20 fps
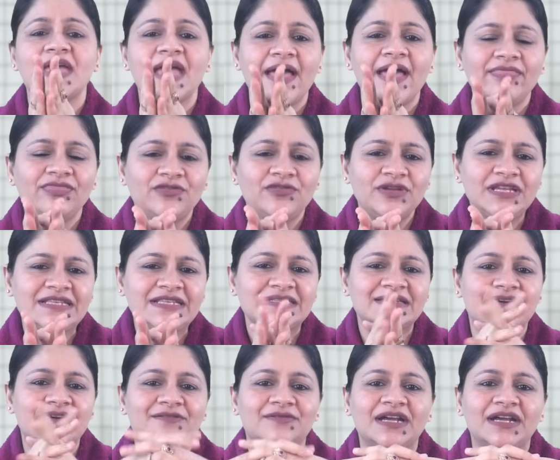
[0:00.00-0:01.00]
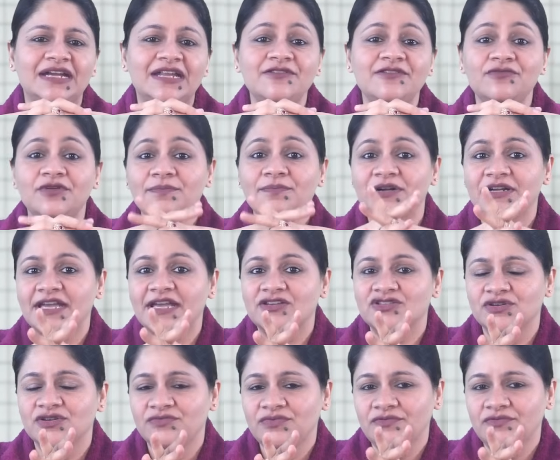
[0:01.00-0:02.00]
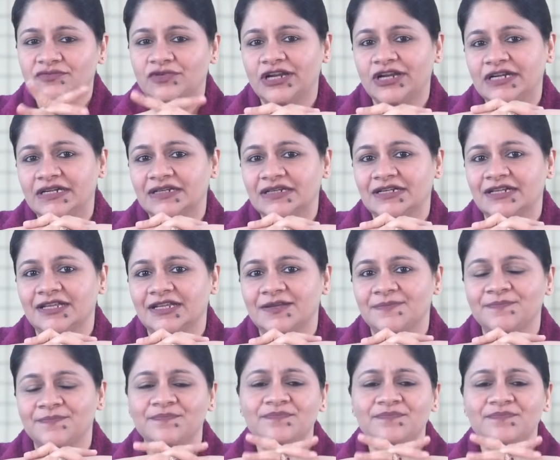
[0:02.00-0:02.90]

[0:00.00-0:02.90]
and 3-star rating for protection from volatility.